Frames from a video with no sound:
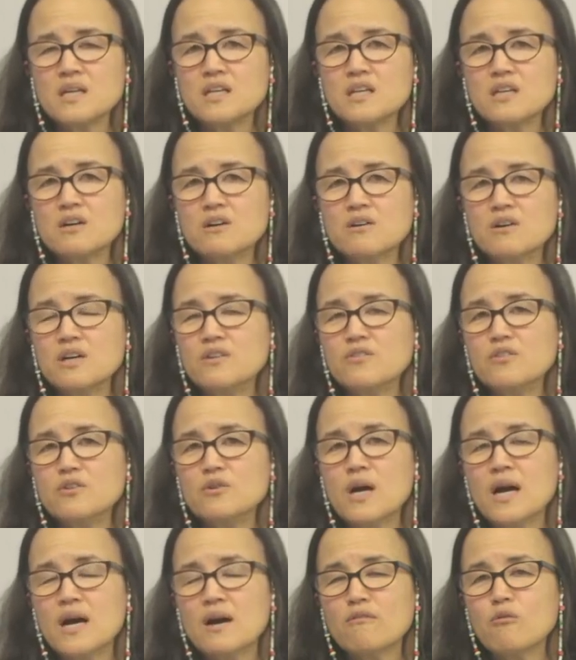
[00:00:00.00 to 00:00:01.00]
know, if you
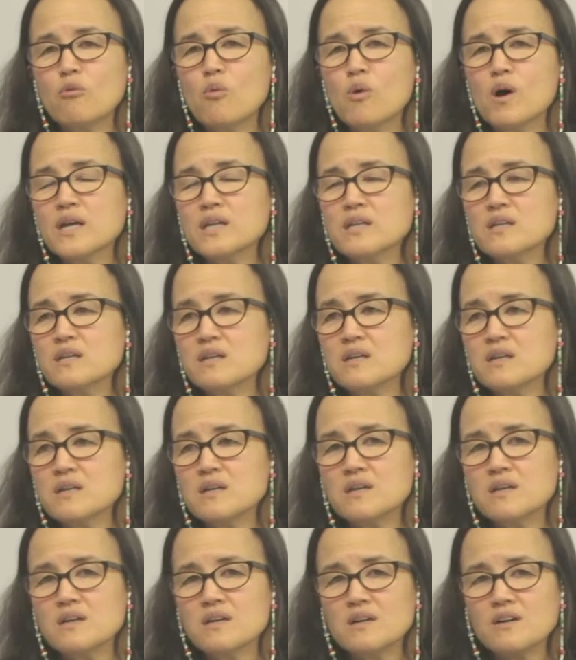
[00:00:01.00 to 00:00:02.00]
have 1
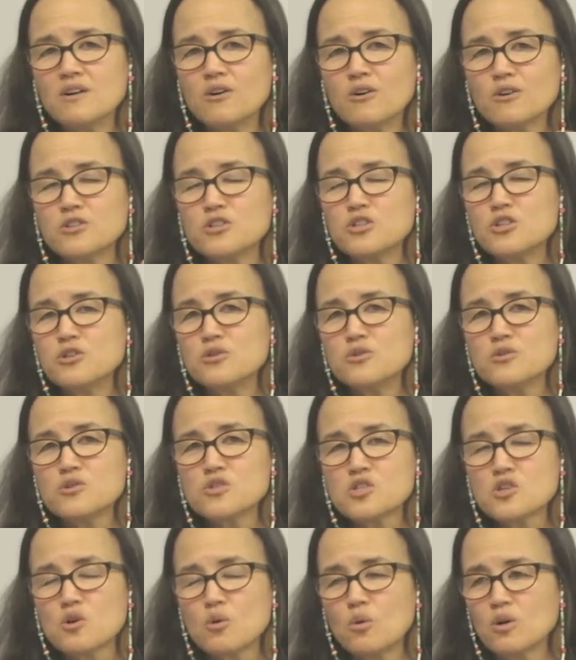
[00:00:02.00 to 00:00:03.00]
or 2
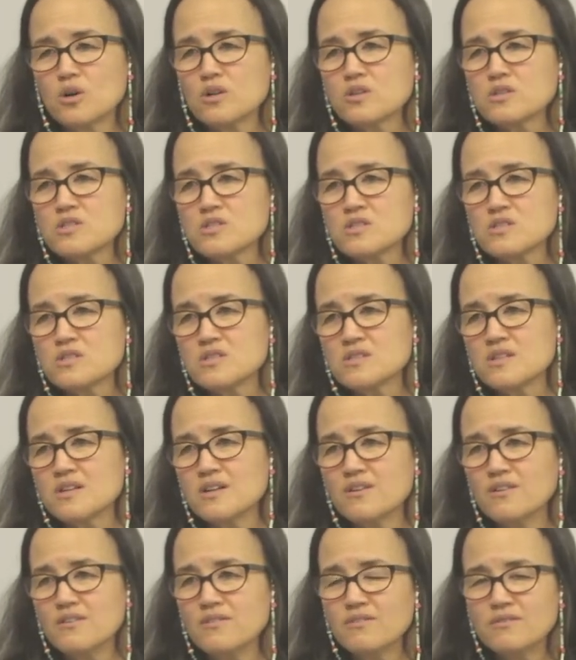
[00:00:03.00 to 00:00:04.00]
squirts
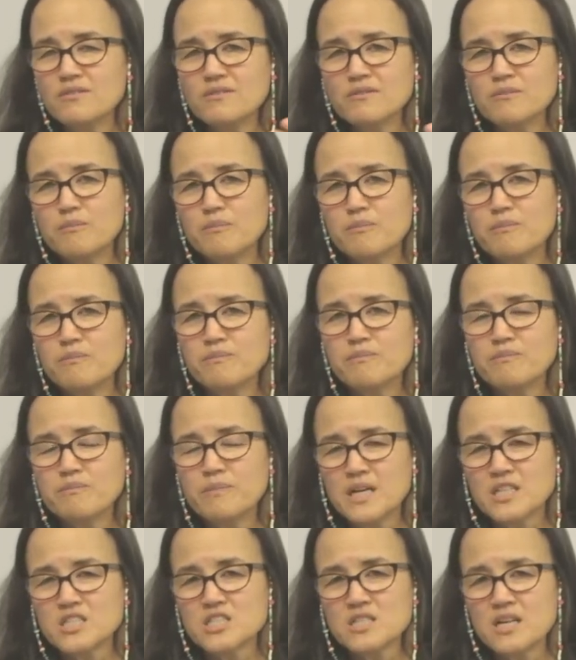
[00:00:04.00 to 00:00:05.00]
of
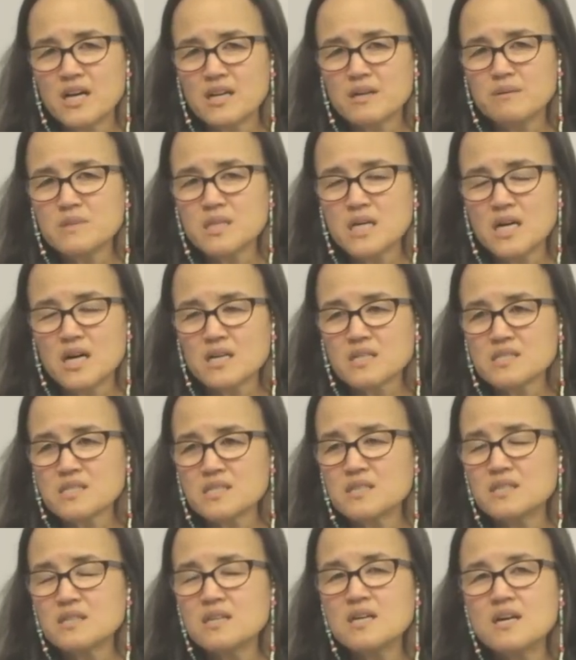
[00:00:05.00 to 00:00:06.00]
botulinum
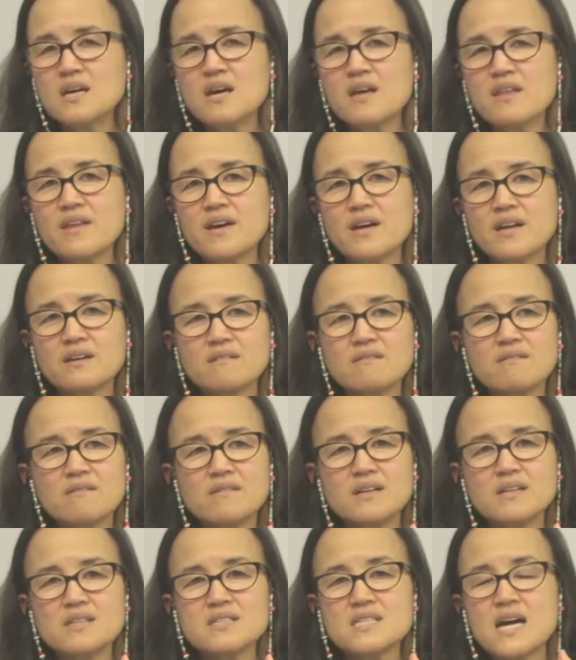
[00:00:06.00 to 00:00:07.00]
toxin that
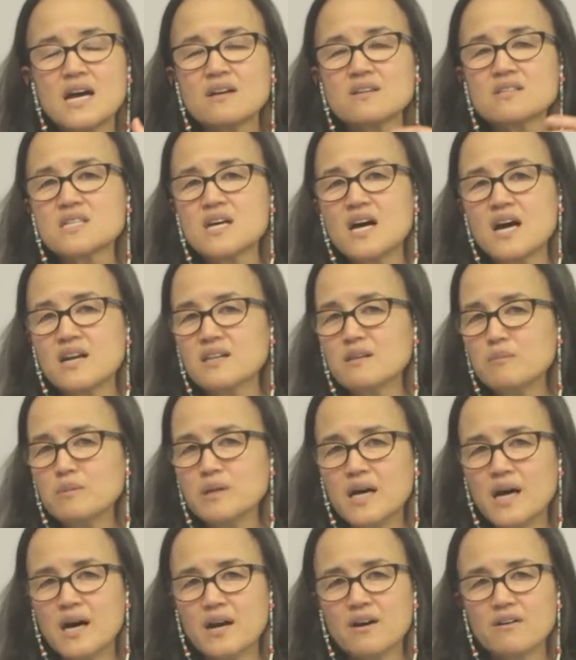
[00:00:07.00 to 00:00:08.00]
is outside of the
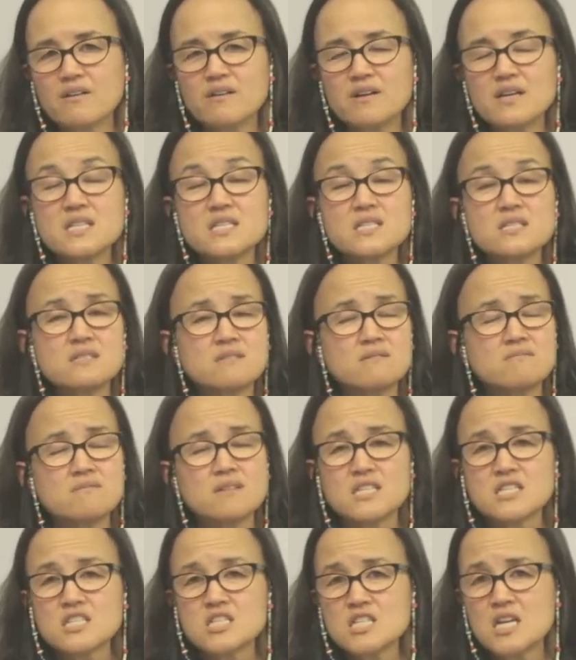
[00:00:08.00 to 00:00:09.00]
bladder, it's
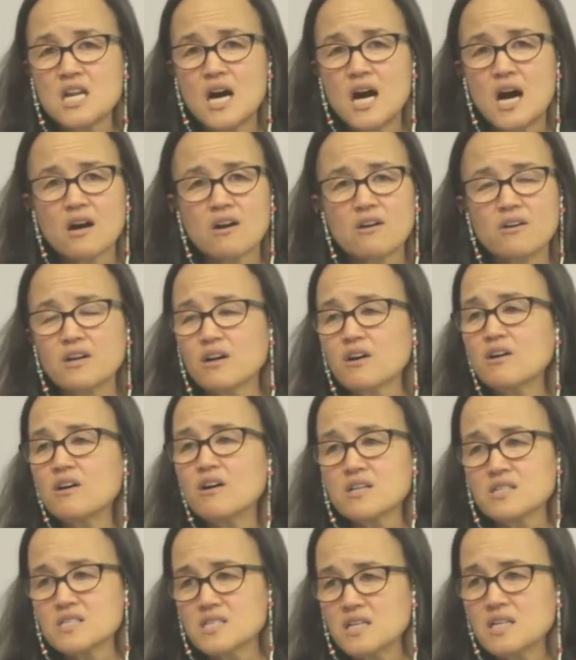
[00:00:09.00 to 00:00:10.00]
not going to
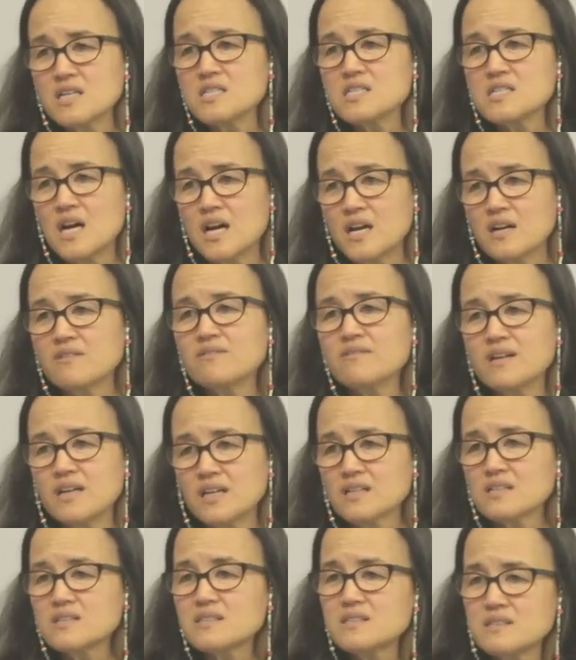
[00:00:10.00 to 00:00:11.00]
cause any side
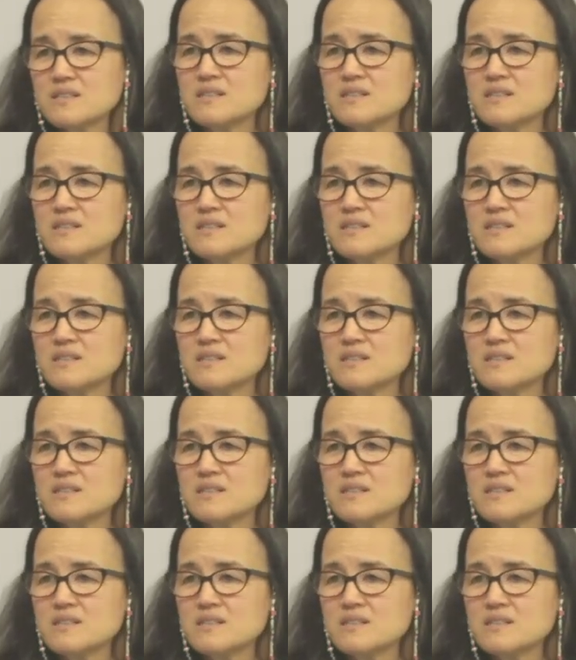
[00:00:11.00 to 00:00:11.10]
effects.